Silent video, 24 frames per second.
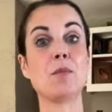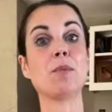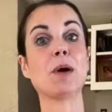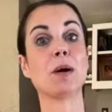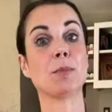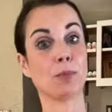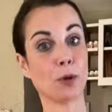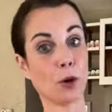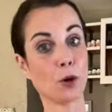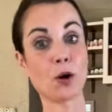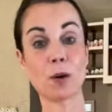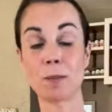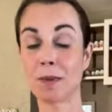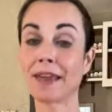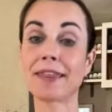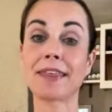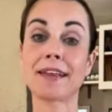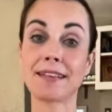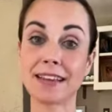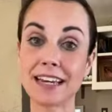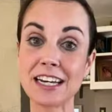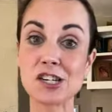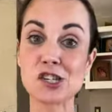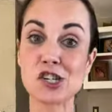but poor
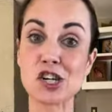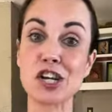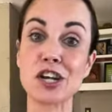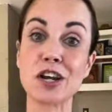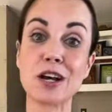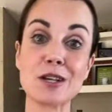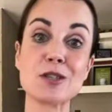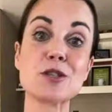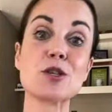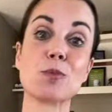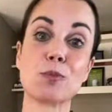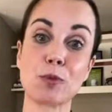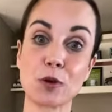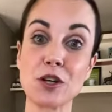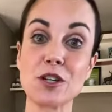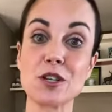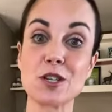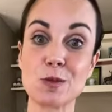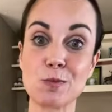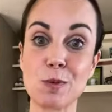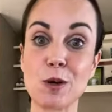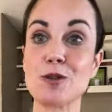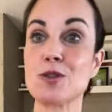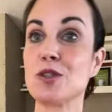methylation also
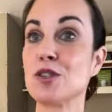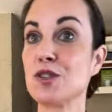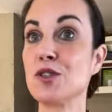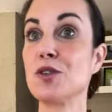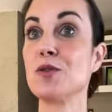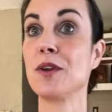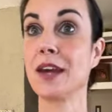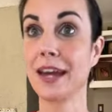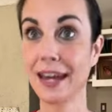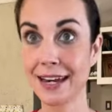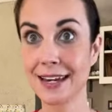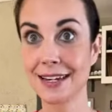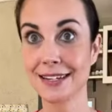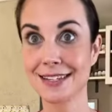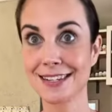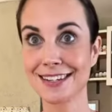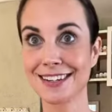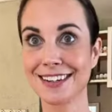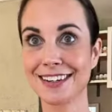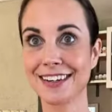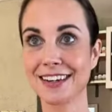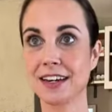predisposes you to it.